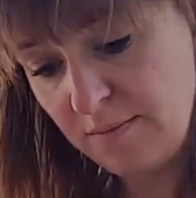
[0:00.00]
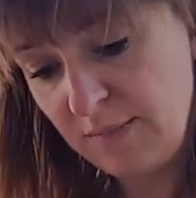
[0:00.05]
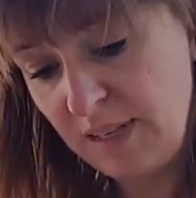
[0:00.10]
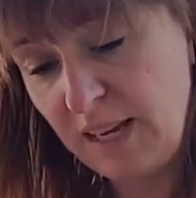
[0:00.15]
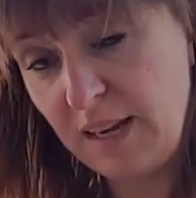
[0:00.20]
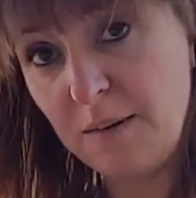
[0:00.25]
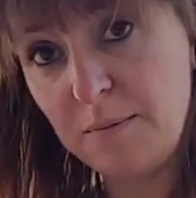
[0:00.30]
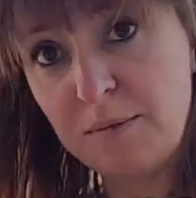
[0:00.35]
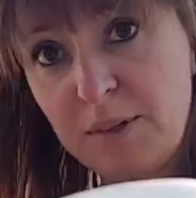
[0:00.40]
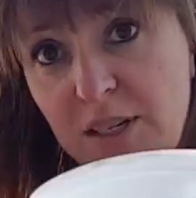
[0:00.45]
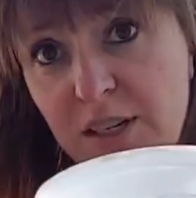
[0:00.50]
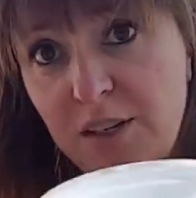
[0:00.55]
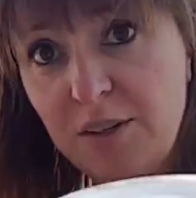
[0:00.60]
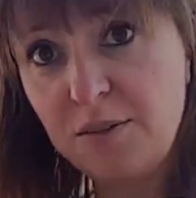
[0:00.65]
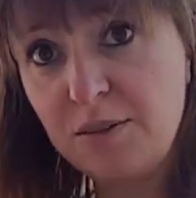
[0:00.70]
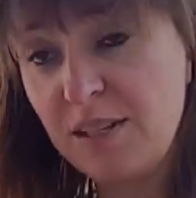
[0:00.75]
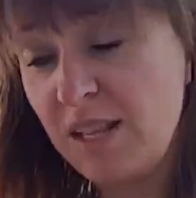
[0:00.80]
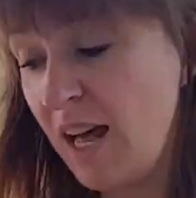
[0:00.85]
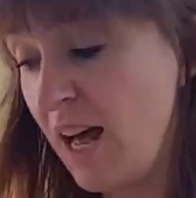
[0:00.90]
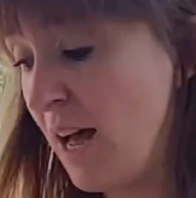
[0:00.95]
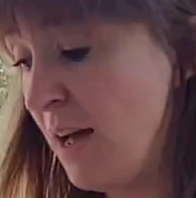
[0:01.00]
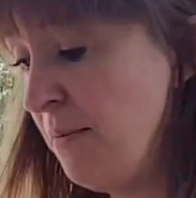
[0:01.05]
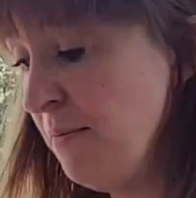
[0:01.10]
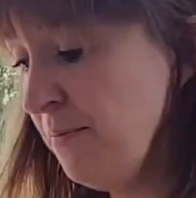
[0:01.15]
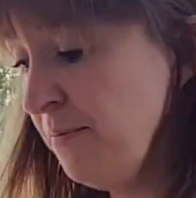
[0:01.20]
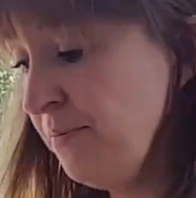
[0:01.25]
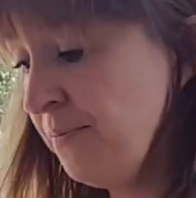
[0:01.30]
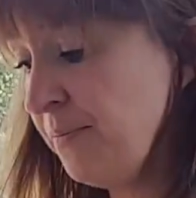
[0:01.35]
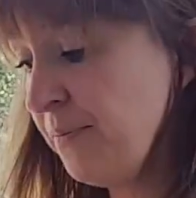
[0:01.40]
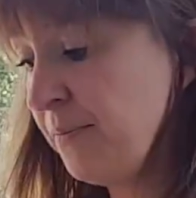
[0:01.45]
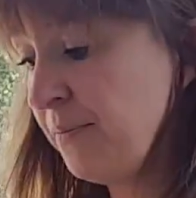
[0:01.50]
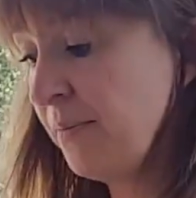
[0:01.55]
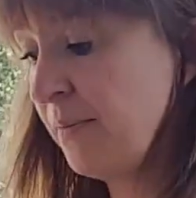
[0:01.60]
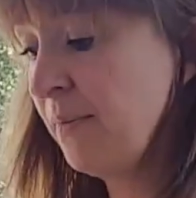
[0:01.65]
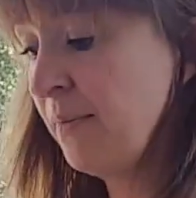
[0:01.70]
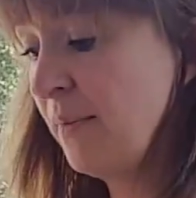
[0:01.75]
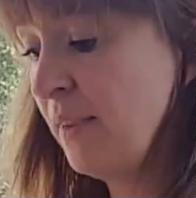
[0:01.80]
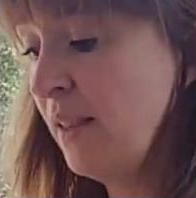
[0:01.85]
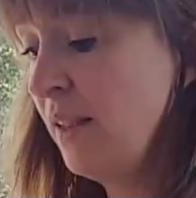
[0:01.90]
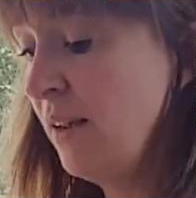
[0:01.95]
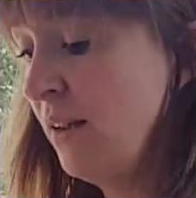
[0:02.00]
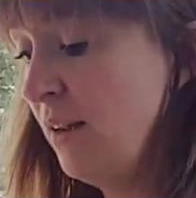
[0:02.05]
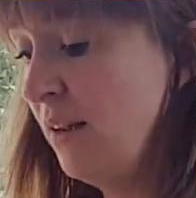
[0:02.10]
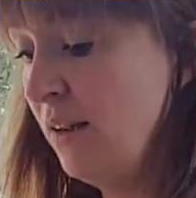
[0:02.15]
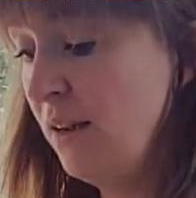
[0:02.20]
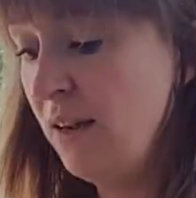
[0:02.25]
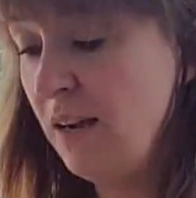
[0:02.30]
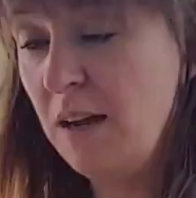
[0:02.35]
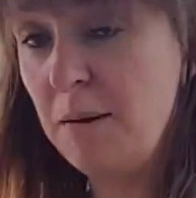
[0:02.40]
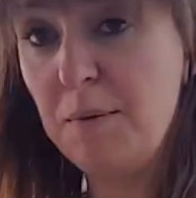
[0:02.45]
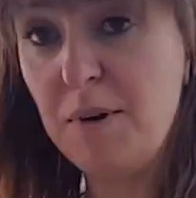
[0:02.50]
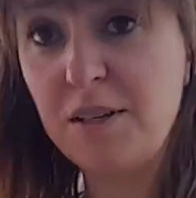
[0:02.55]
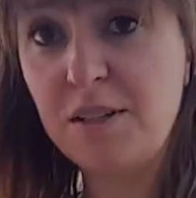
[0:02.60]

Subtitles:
yeah, I'm going to use that. I'm